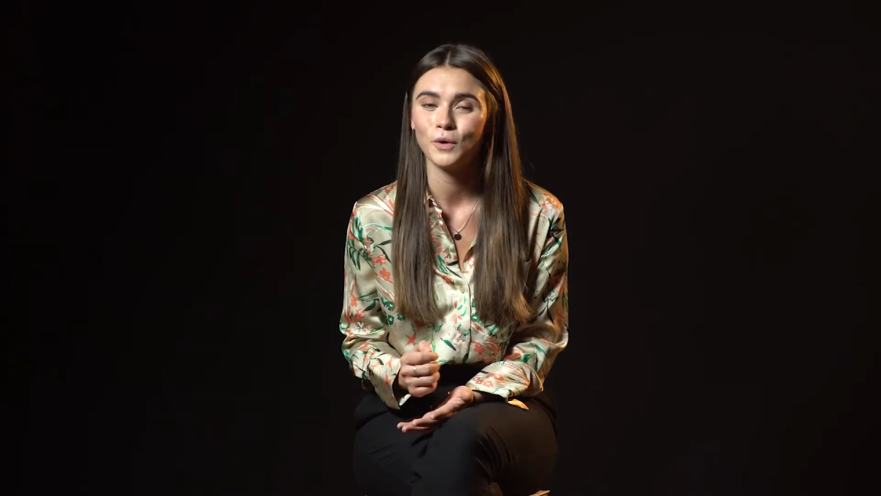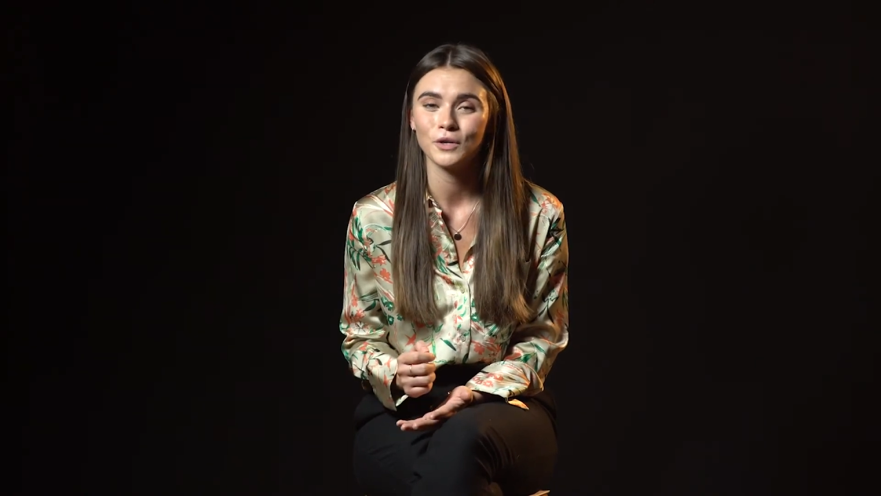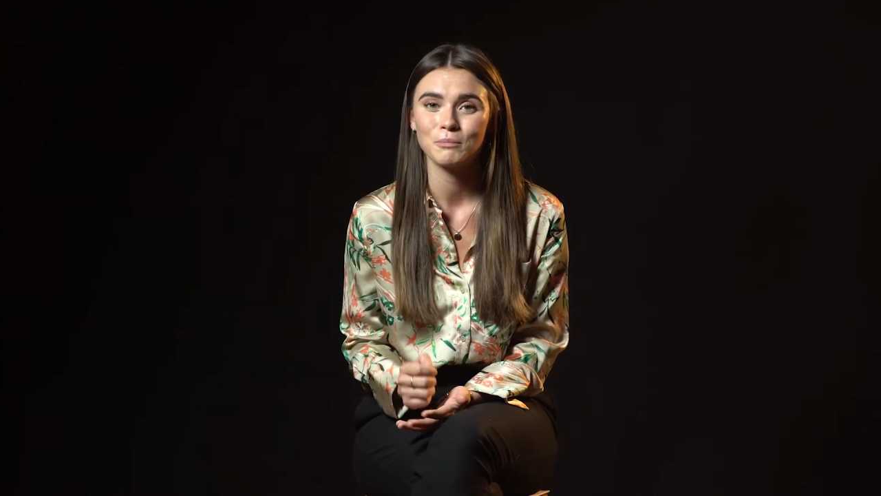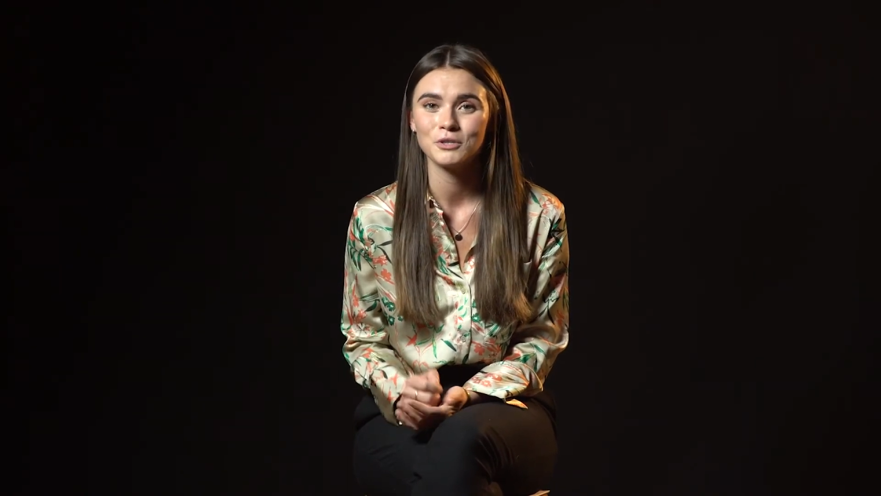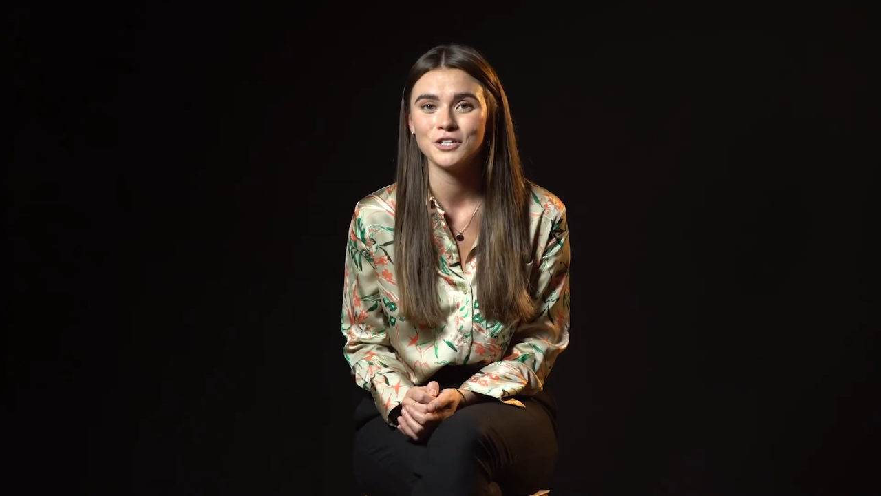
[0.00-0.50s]

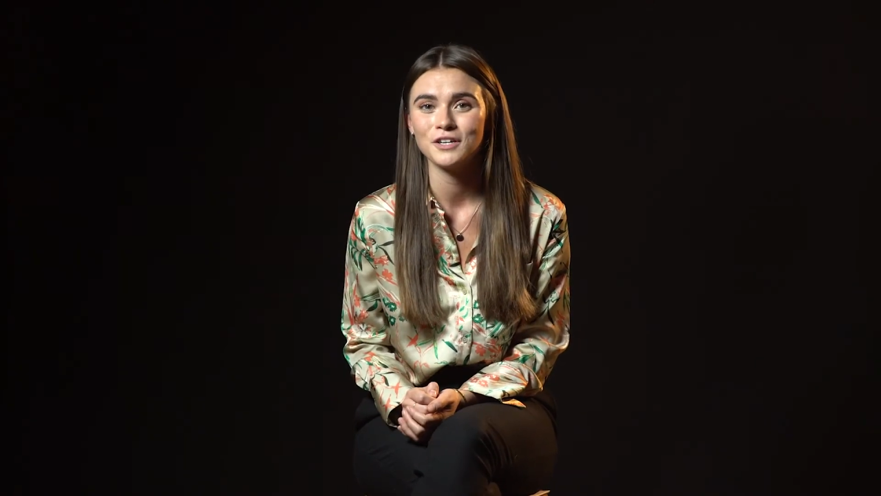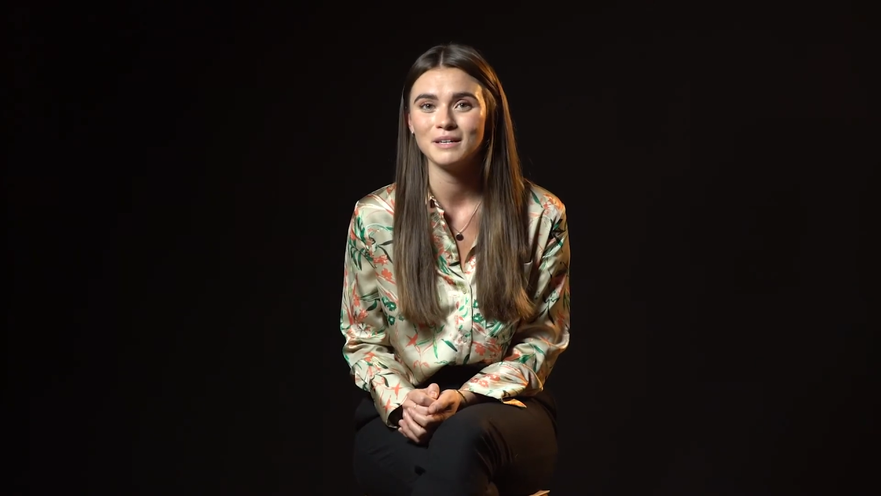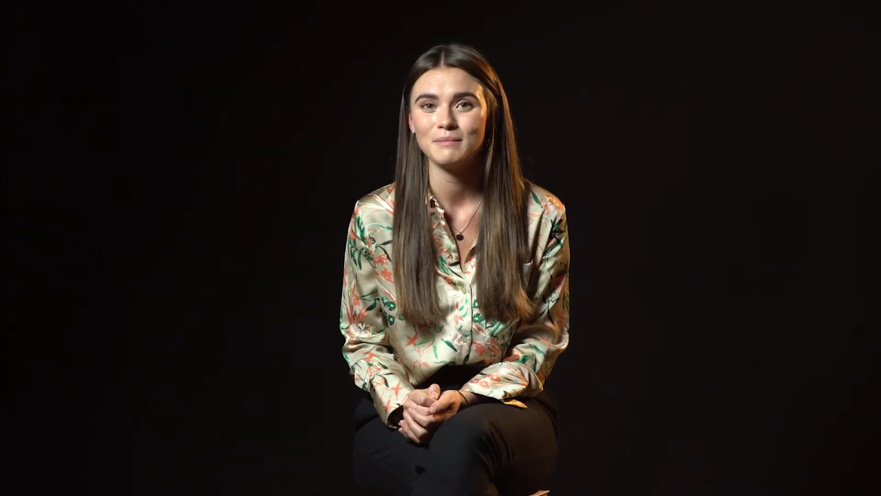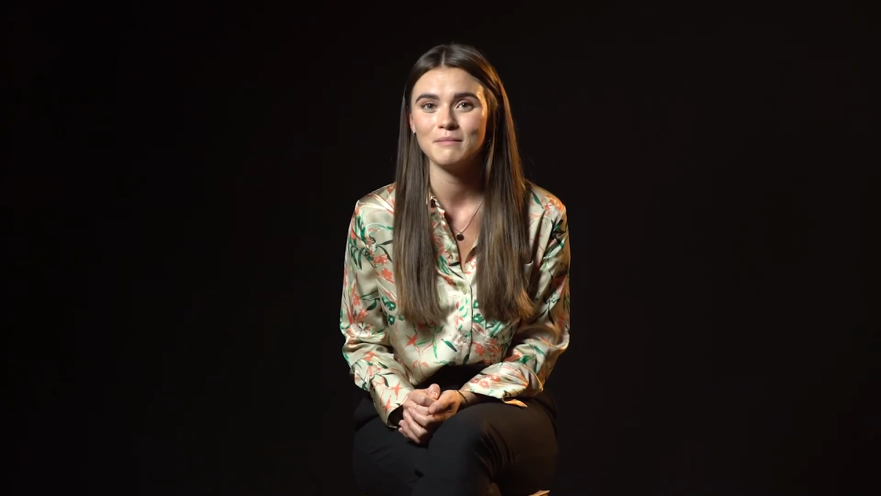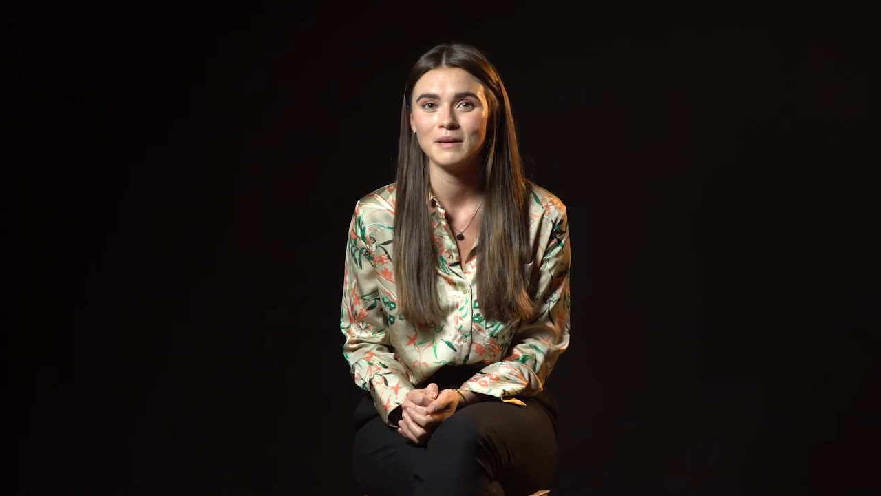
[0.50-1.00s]
what
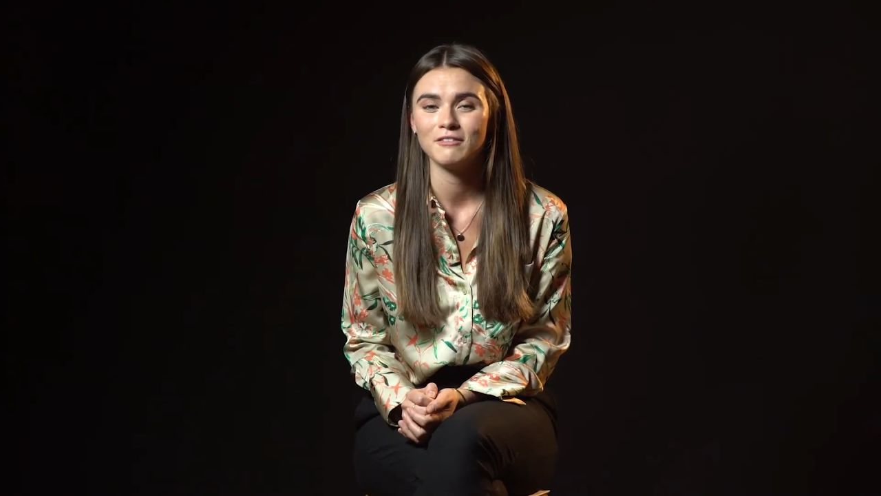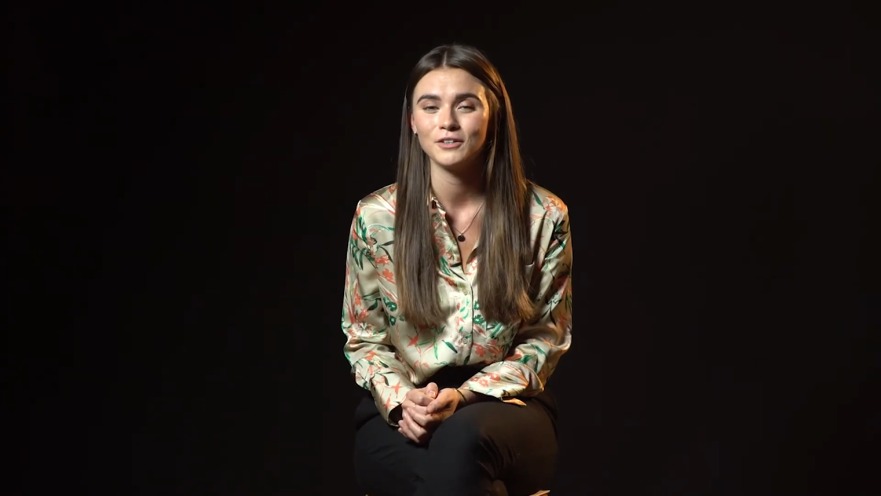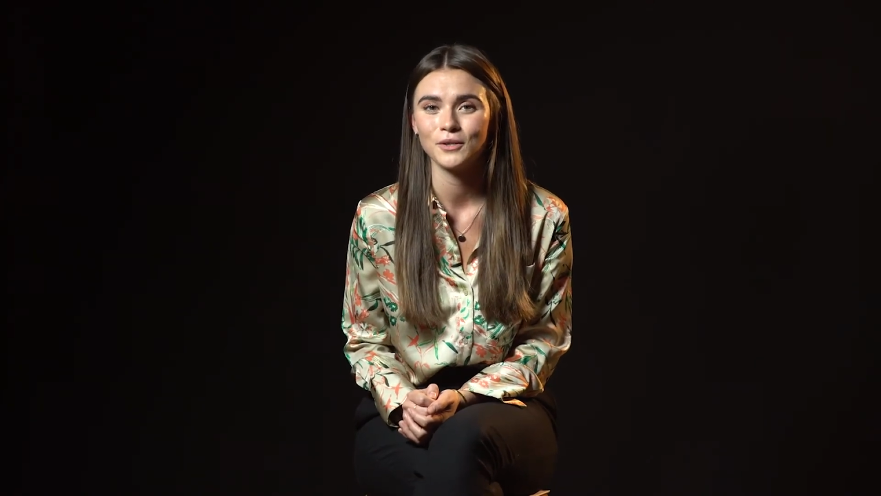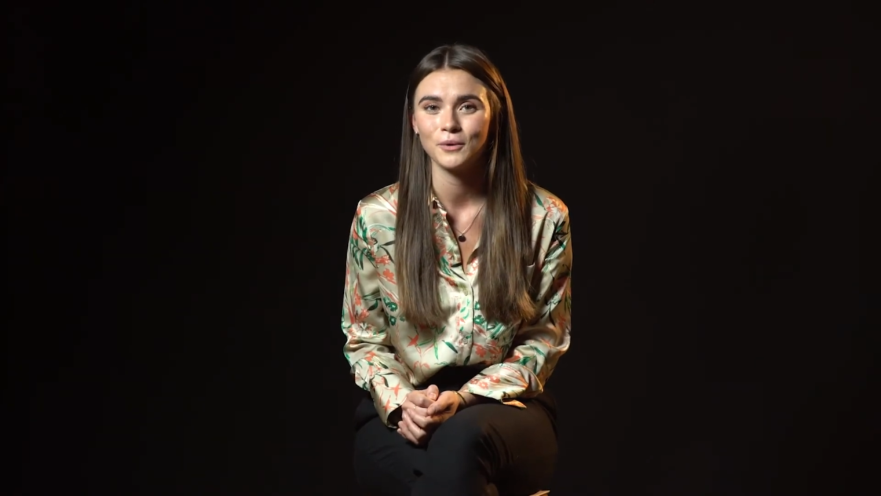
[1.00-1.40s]
opportunity may be around the